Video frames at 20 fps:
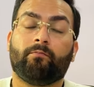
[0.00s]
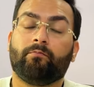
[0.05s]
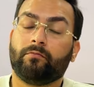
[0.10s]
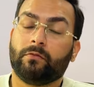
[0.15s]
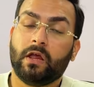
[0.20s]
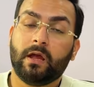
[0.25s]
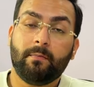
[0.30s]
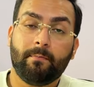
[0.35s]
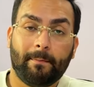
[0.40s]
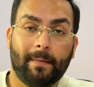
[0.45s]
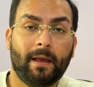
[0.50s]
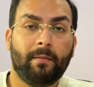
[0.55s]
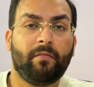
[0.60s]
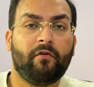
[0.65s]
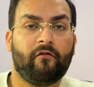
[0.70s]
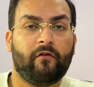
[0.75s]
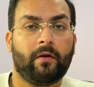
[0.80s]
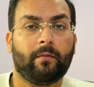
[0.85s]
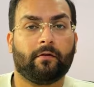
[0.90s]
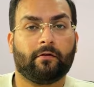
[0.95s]
They may be
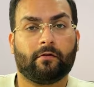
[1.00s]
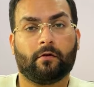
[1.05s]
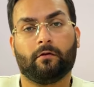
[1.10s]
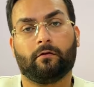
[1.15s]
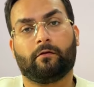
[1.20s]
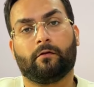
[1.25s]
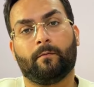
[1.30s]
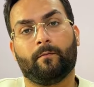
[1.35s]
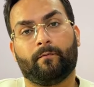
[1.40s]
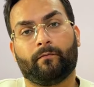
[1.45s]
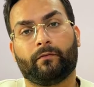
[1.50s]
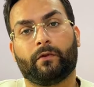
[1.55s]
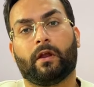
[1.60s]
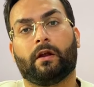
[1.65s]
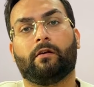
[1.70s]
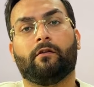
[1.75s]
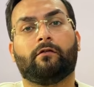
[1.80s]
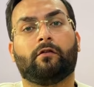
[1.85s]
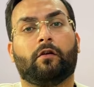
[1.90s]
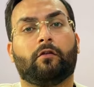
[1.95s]
famous also.
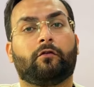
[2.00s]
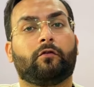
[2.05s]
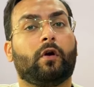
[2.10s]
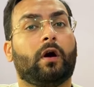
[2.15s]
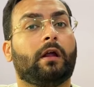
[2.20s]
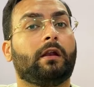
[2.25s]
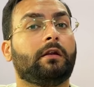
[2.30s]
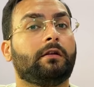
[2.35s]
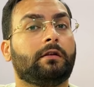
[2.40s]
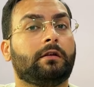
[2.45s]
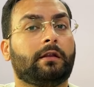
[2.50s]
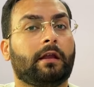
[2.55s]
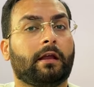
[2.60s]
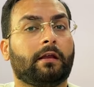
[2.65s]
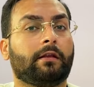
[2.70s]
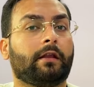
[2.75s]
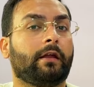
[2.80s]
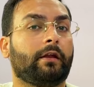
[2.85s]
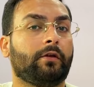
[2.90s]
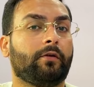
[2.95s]
That is also another
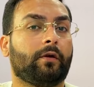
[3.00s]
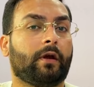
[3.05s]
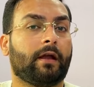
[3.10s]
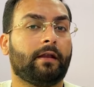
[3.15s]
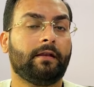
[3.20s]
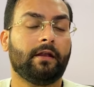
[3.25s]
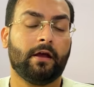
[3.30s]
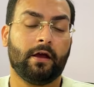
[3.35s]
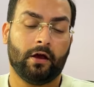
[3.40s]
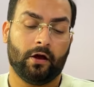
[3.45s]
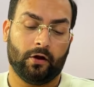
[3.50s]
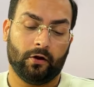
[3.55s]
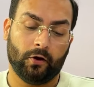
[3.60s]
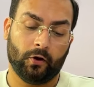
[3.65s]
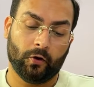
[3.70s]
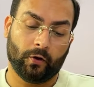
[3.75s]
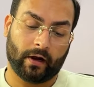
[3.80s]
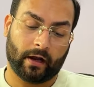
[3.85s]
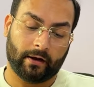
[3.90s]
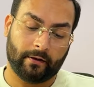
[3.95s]
thing that you can
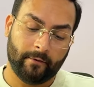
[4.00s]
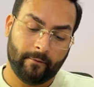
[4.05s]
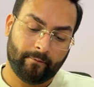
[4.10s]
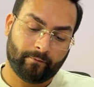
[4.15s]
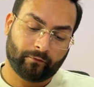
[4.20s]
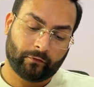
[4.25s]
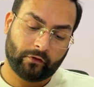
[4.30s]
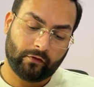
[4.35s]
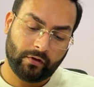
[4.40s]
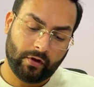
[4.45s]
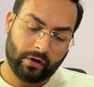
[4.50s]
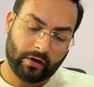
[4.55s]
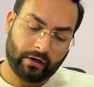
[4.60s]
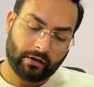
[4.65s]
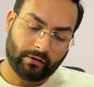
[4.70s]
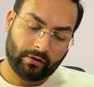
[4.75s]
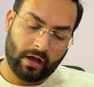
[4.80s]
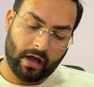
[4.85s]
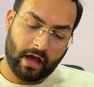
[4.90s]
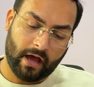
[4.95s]
look at. So you're
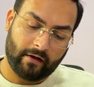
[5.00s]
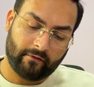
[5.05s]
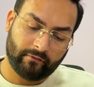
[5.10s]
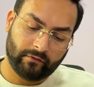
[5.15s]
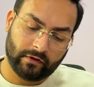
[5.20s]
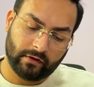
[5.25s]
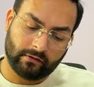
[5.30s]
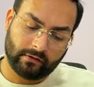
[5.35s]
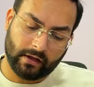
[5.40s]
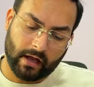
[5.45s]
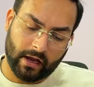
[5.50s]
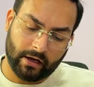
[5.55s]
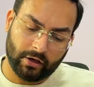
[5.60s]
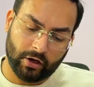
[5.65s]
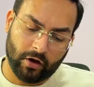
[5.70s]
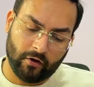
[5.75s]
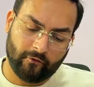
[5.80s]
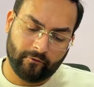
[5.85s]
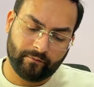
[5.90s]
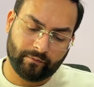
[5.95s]
going to have this kind
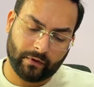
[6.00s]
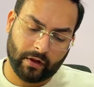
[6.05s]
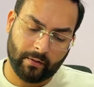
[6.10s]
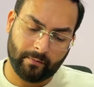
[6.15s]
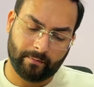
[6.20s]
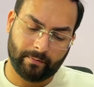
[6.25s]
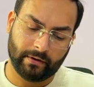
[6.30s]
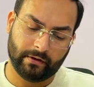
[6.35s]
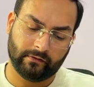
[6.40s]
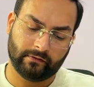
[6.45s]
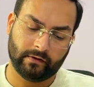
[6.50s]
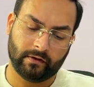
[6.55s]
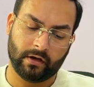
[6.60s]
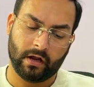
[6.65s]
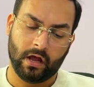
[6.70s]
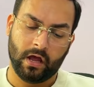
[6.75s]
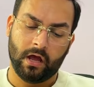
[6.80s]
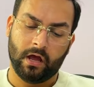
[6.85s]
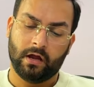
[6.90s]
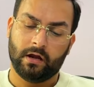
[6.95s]
of person.
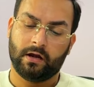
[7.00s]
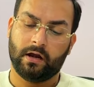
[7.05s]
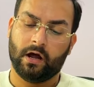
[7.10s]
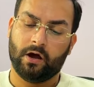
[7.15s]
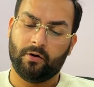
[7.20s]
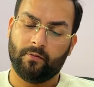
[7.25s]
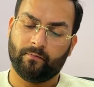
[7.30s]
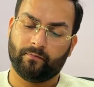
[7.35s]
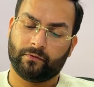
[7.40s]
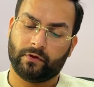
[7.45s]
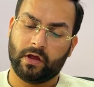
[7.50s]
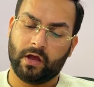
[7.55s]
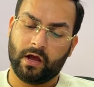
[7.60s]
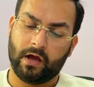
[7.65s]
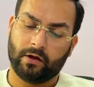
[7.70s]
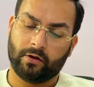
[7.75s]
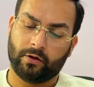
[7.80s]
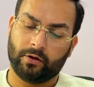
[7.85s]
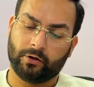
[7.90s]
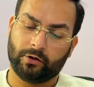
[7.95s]
Now they
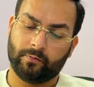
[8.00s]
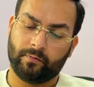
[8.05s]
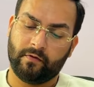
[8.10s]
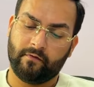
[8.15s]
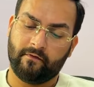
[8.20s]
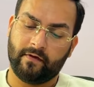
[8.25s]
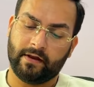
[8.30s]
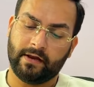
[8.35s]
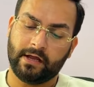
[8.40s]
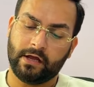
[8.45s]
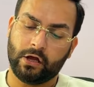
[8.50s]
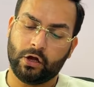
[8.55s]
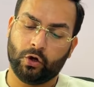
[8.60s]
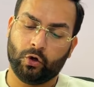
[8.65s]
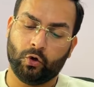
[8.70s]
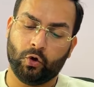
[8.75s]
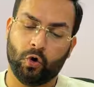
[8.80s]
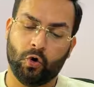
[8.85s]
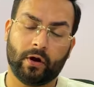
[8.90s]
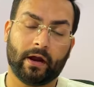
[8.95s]
are going to be very
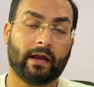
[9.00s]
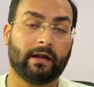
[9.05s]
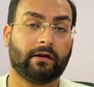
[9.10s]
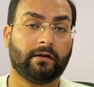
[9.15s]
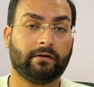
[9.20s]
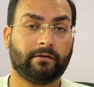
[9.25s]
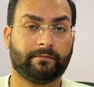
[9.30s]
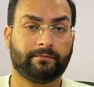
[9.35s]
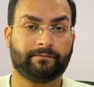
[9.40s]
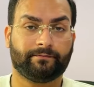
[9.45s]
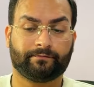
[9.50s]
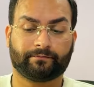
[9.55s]
go-getter,